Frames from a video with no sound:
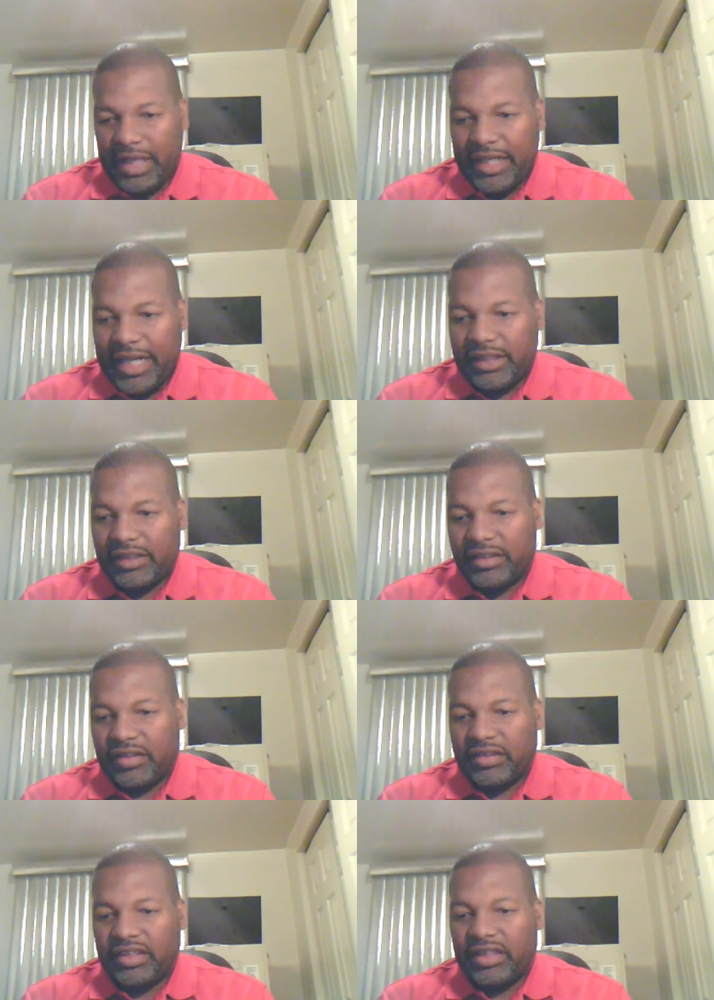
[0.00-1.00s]
Next, you're
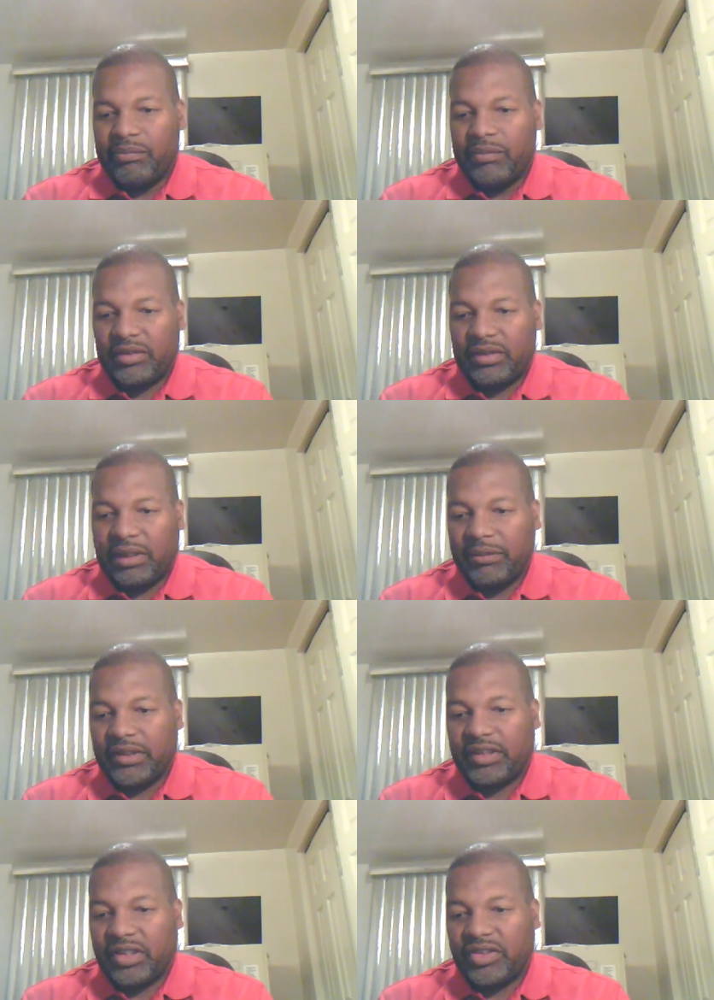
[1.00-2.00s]
going to see the middle number
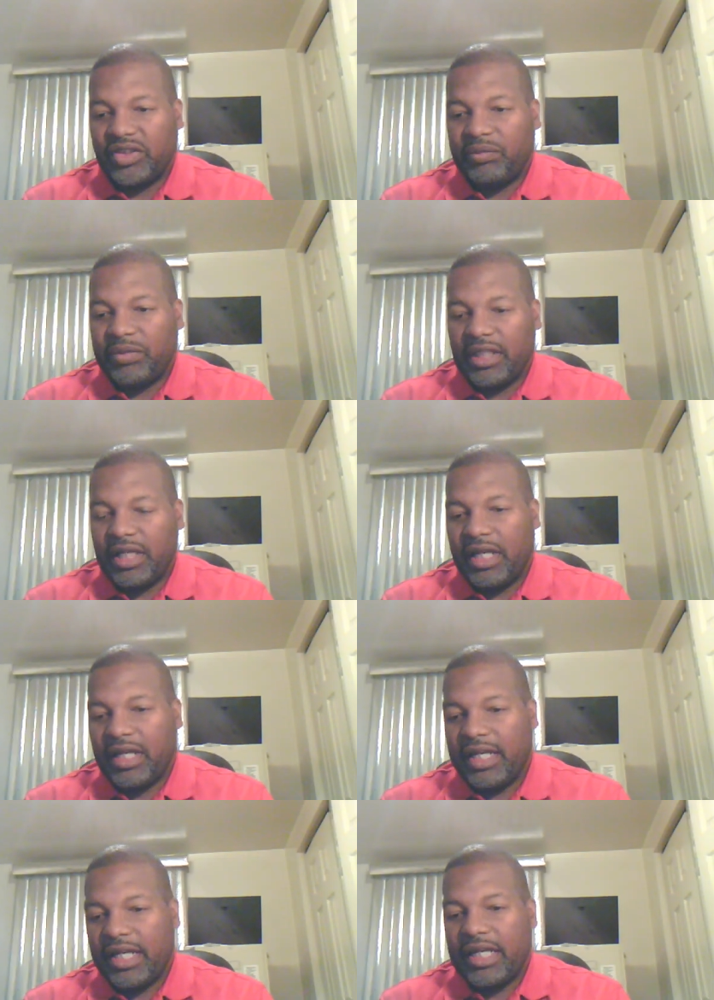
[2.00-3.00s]
is going to be
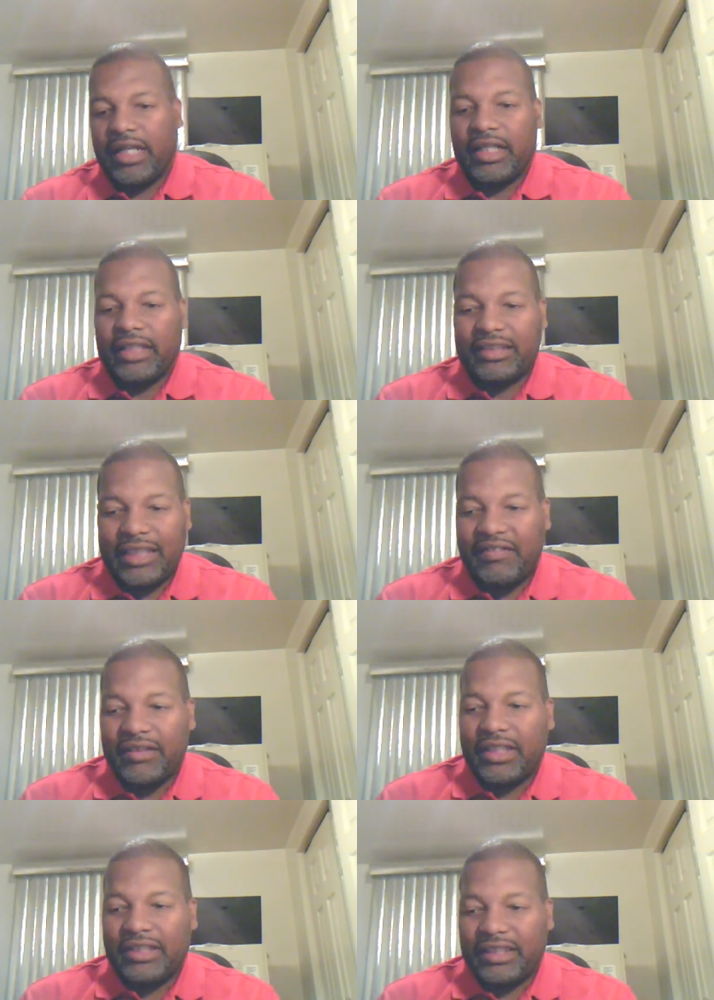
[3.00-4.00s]
a
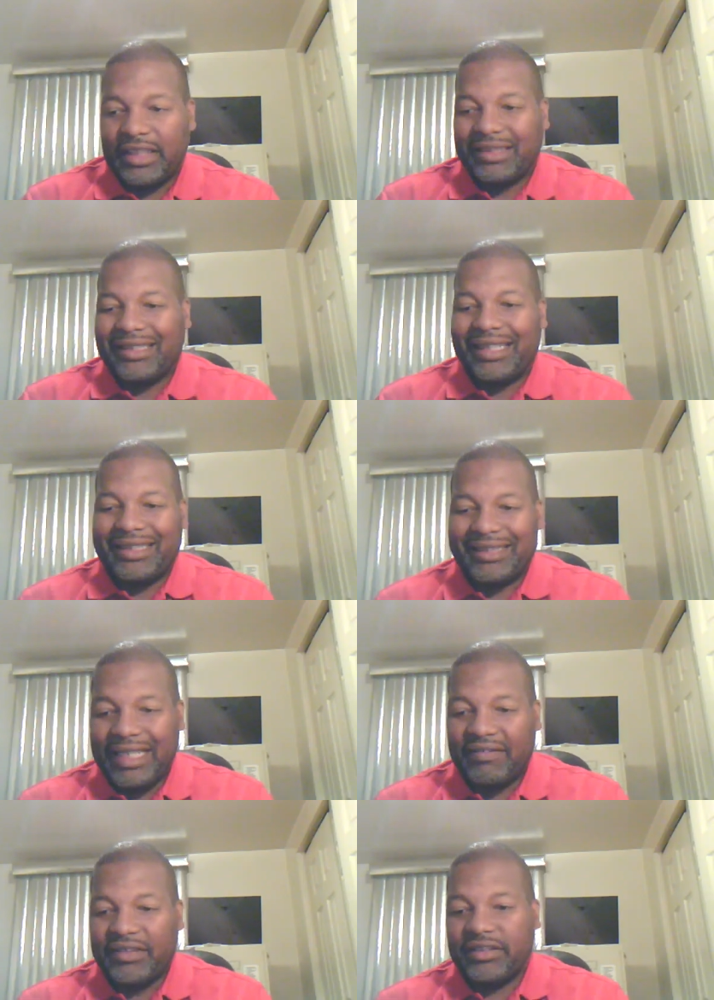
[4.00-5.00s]
7, a 6, and a
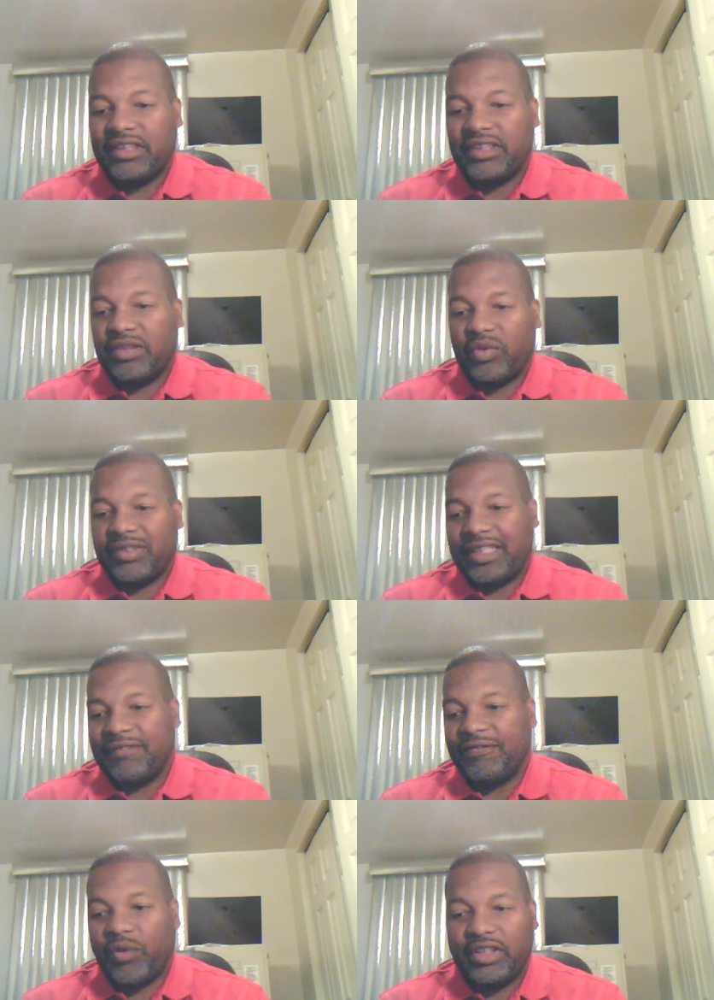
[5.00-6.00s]
7. So, of course, that's
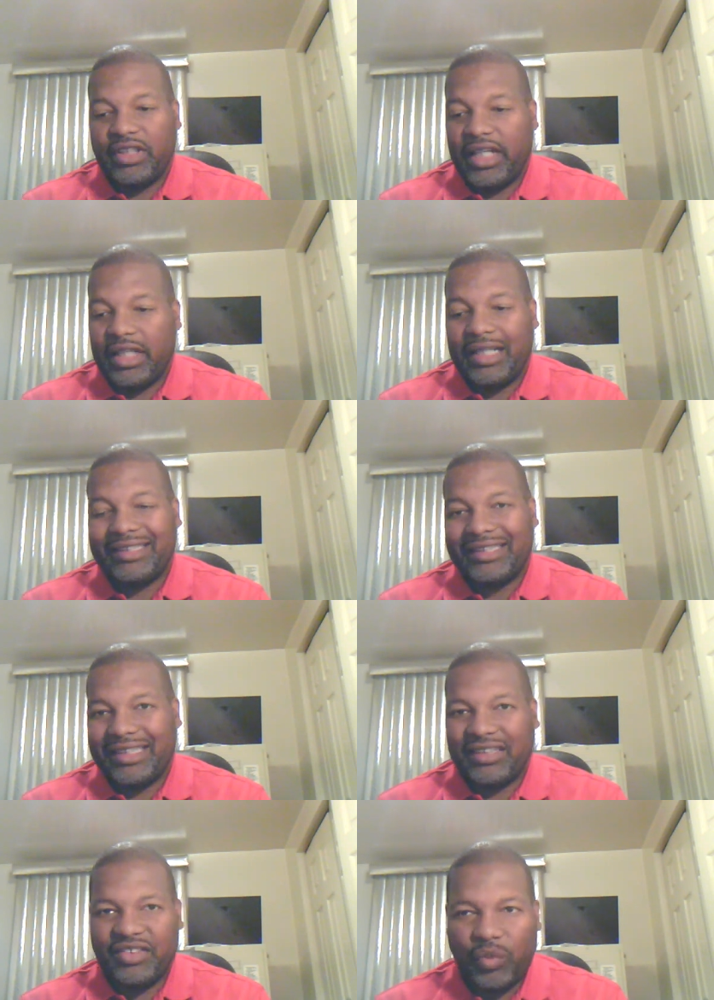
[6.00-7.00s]
14 and
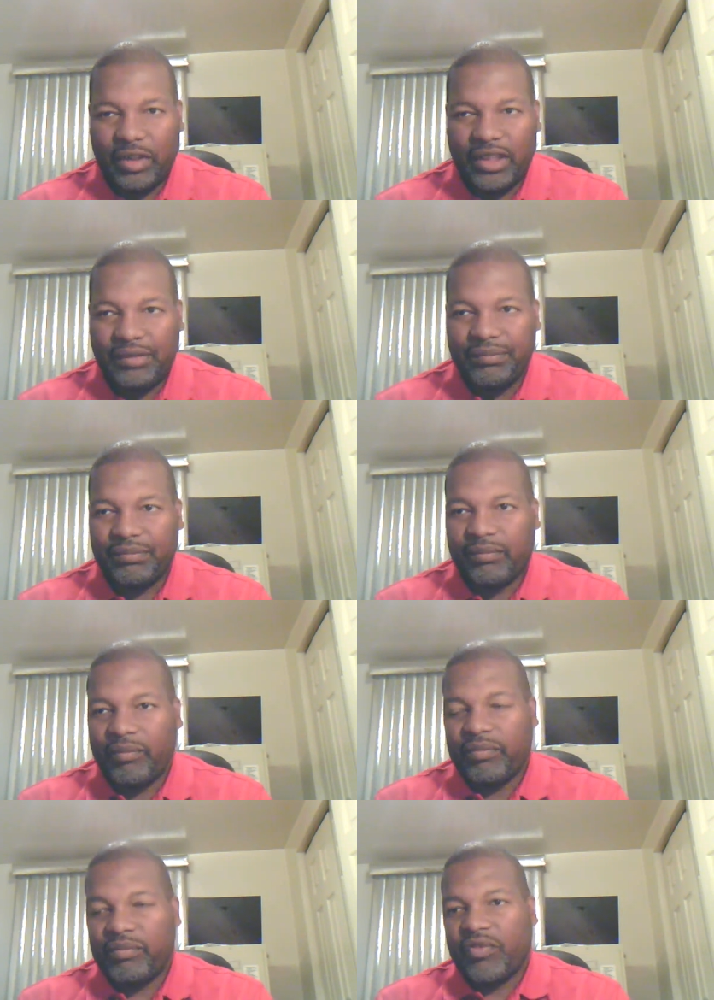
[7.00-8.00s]
6 is 20.
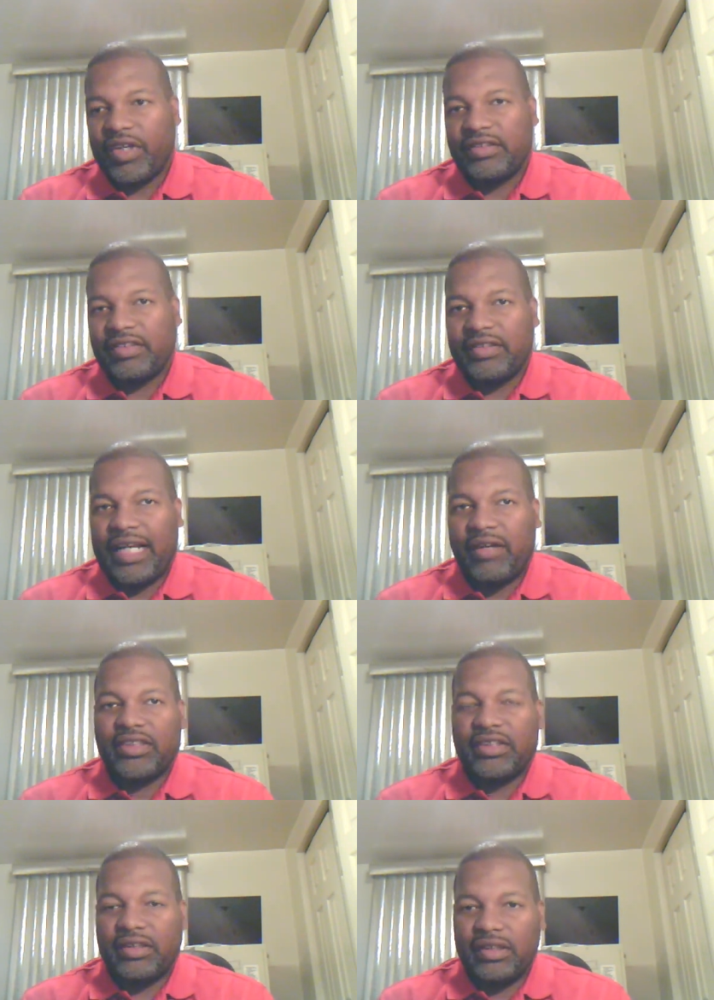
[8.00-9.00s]
So now
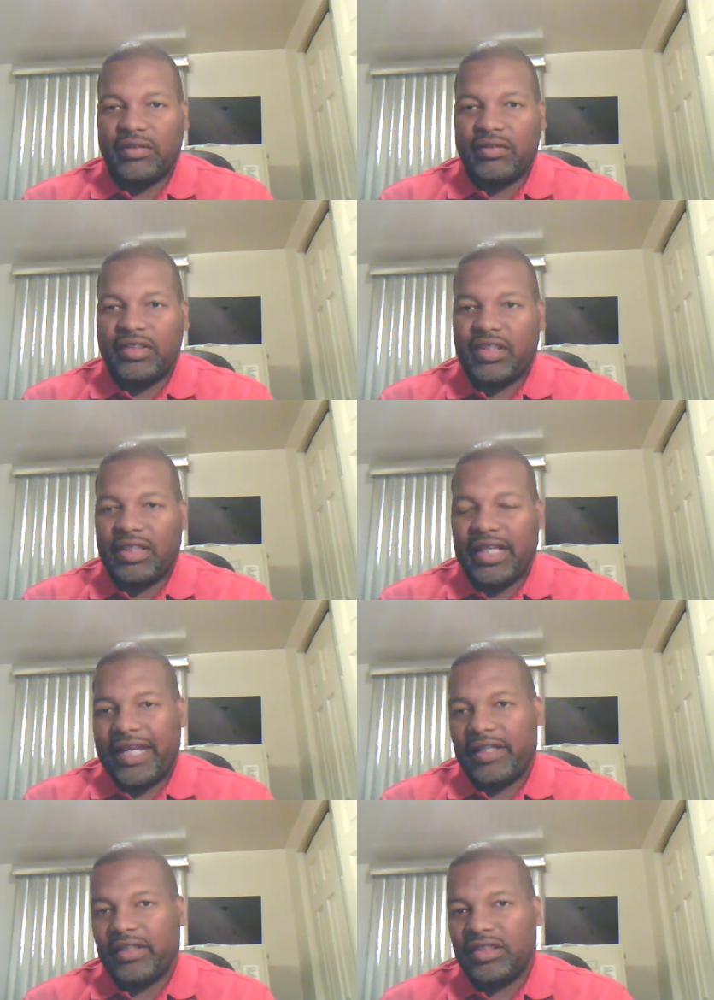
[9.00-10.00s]
what you're going to do, you're going to
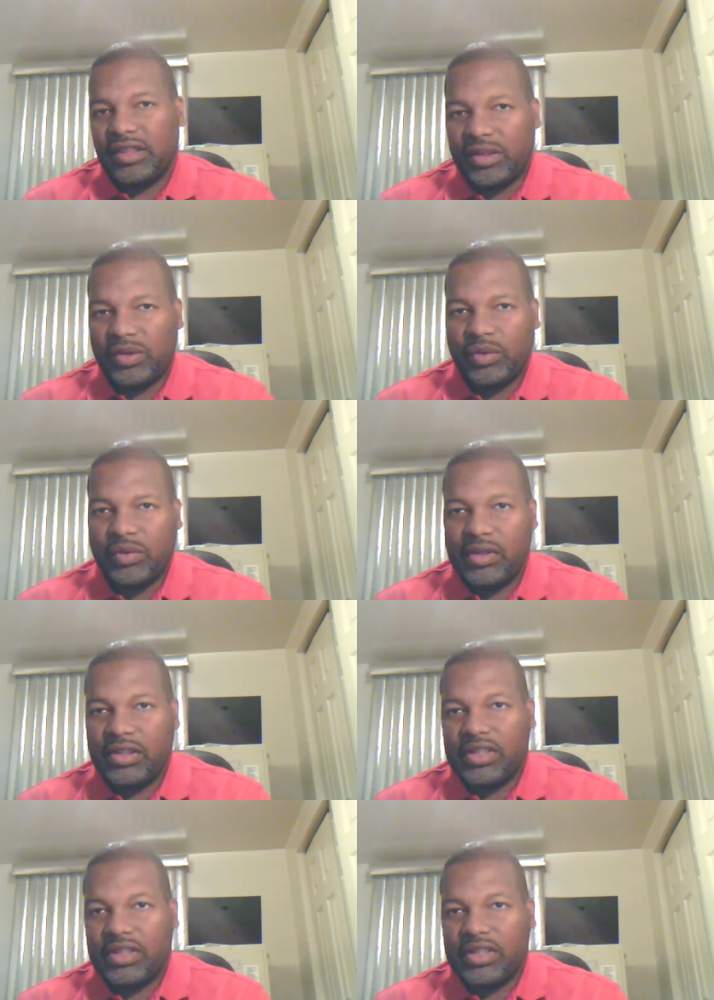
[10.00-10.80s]
add the 2